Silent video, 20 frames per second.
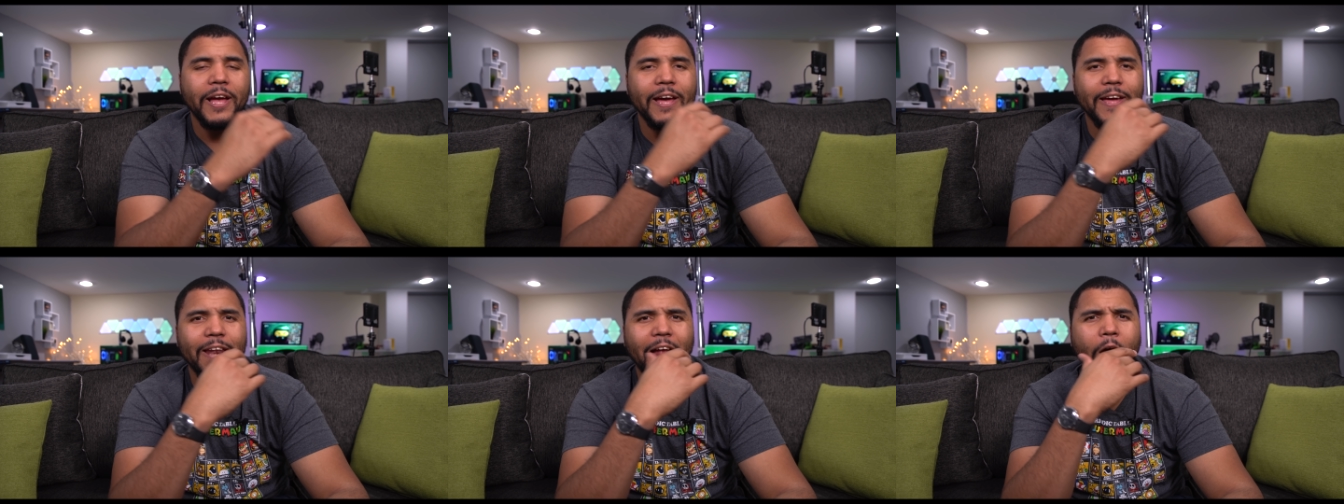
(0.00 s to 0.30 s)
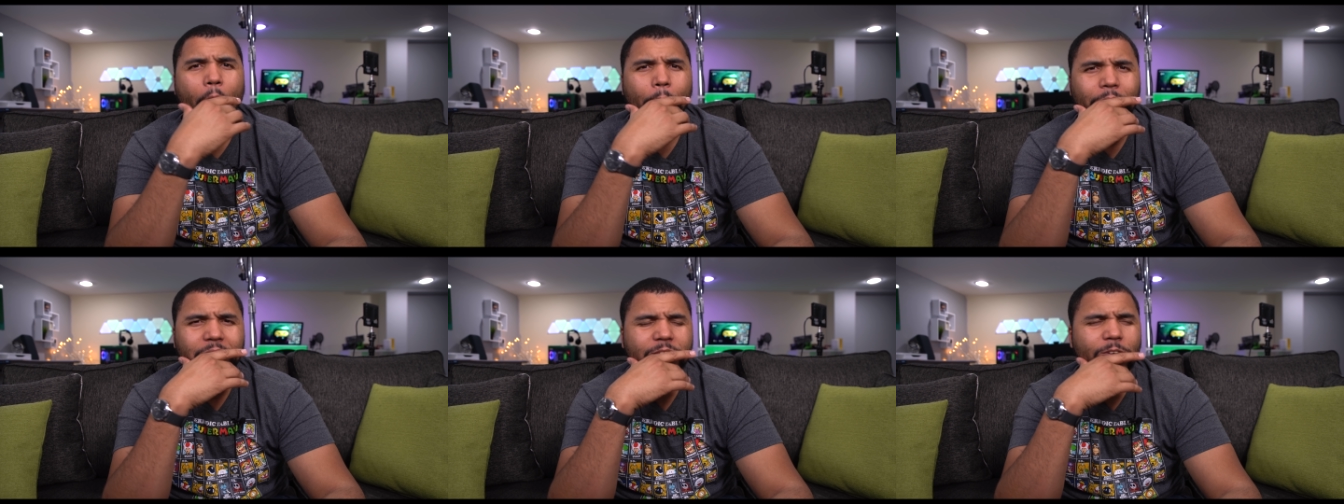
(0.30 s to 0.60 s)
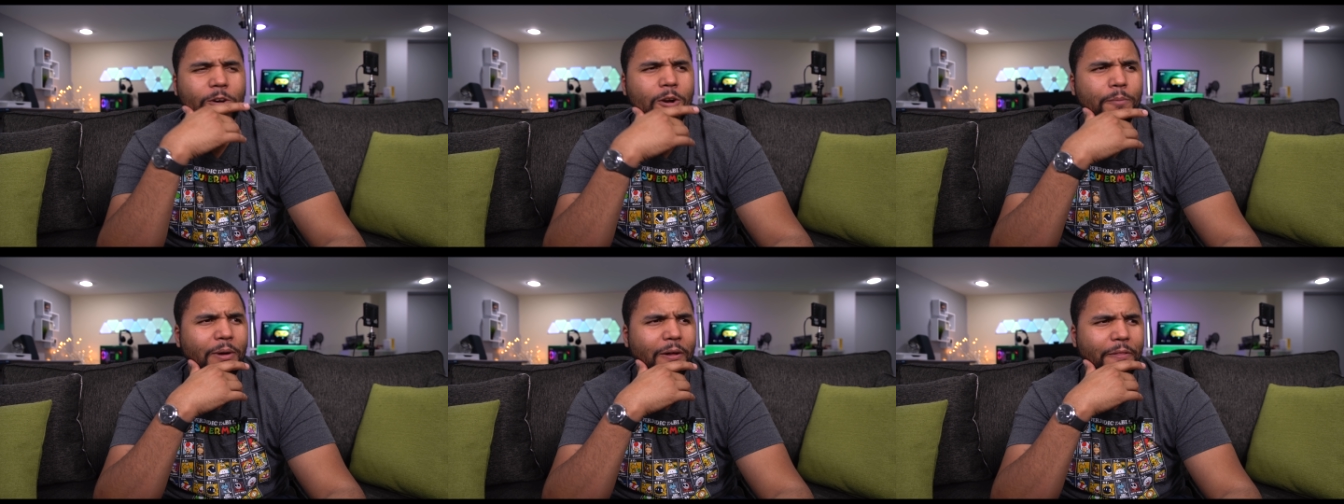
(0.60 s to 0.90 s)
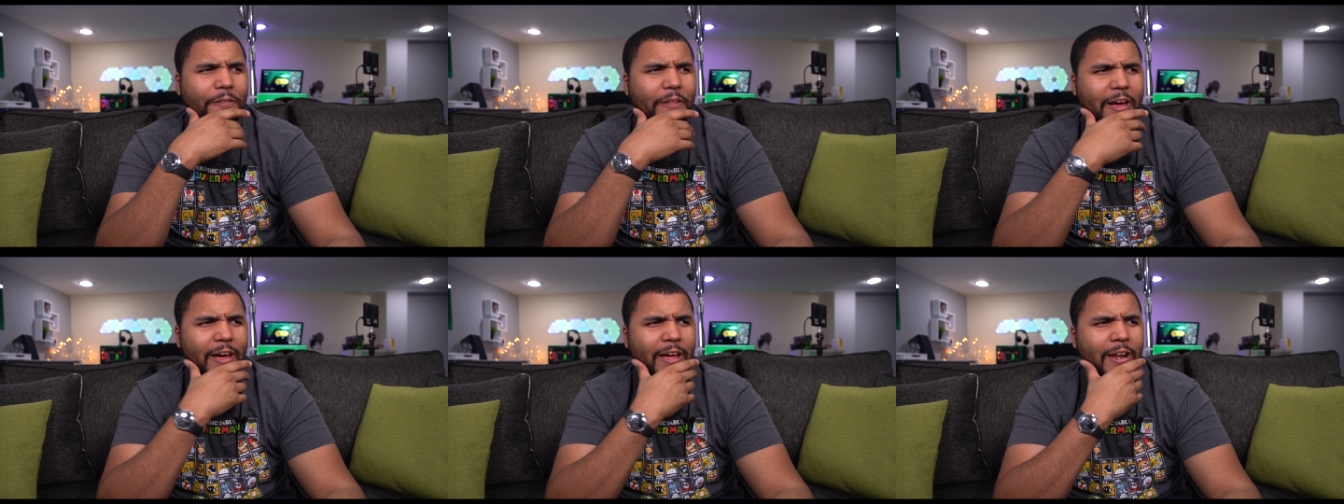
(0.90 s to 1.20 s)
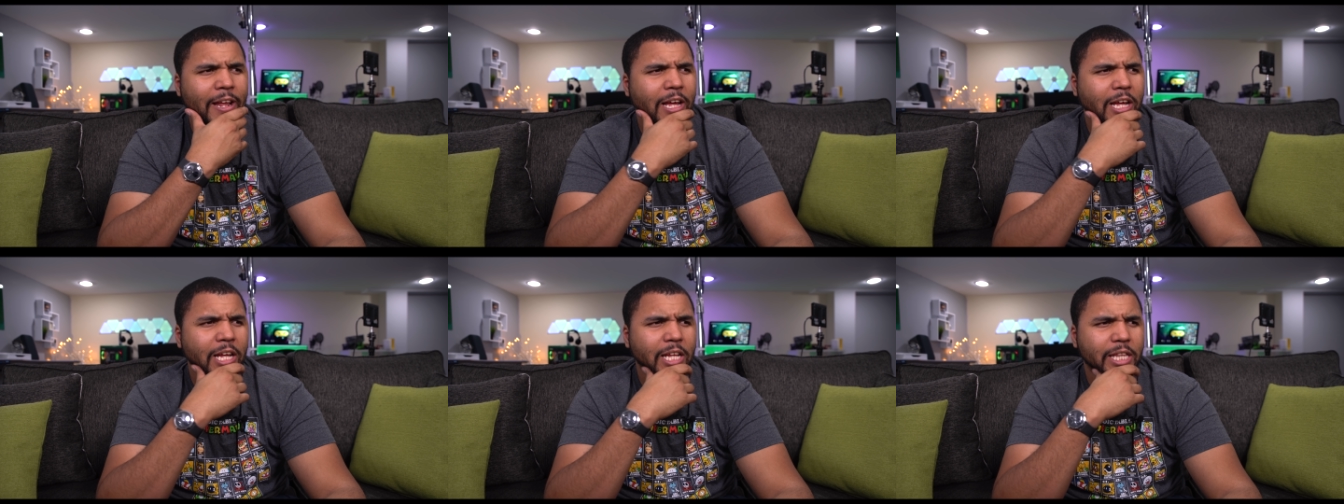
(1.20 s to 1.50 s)
And I always thought about
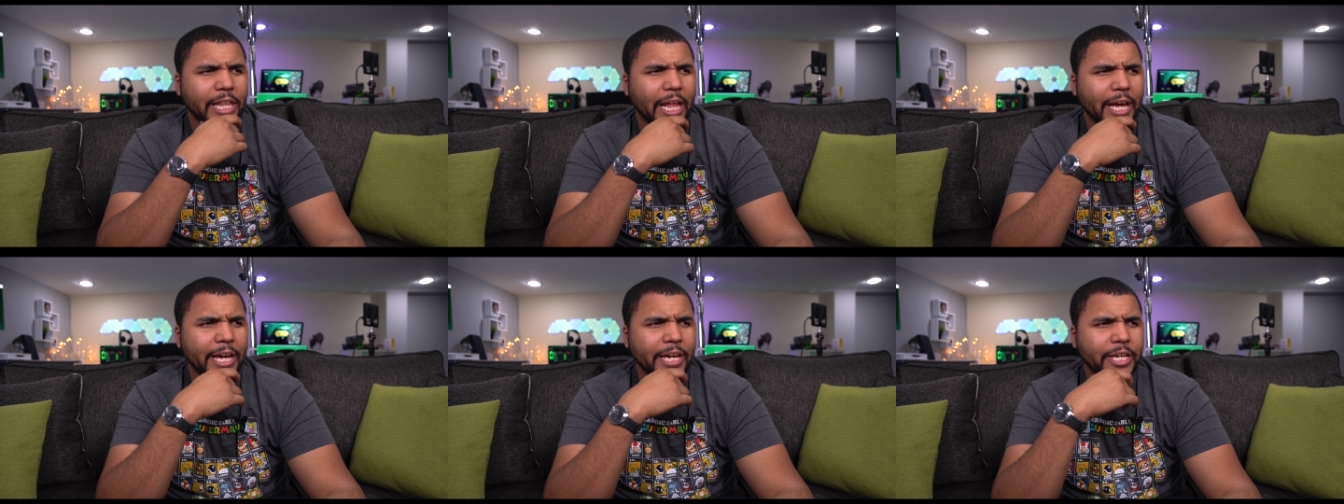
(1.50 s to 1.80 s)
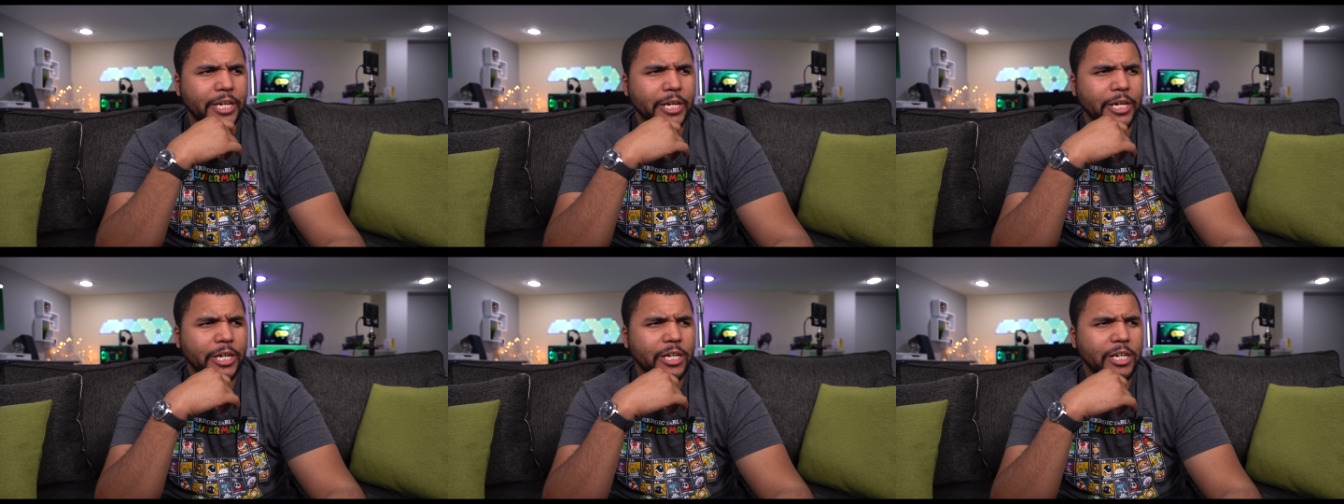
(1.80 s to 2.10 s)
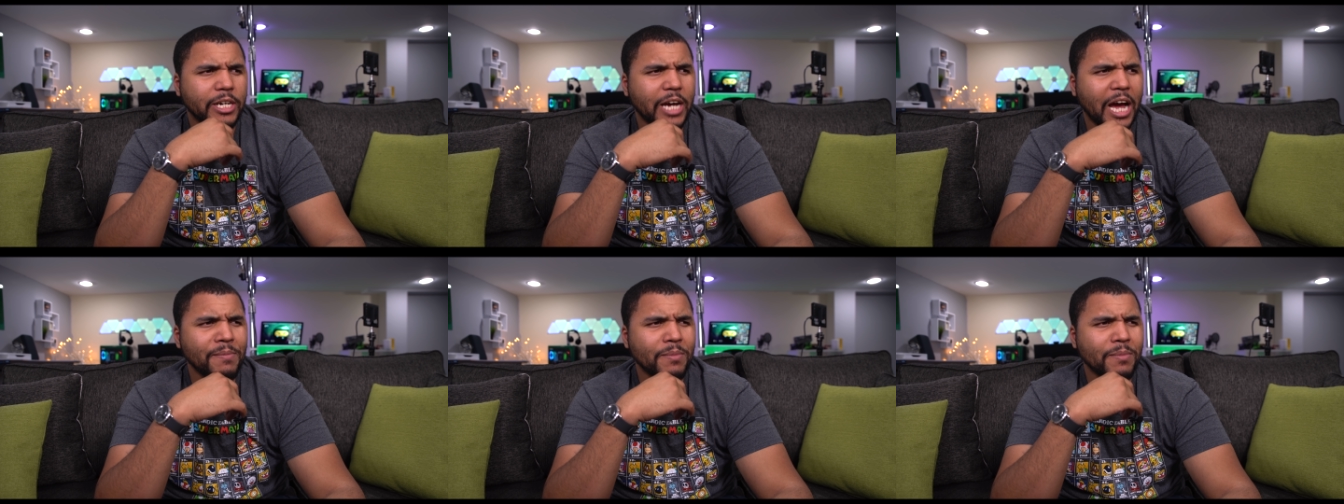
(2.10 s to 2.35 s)
that. Like, uh,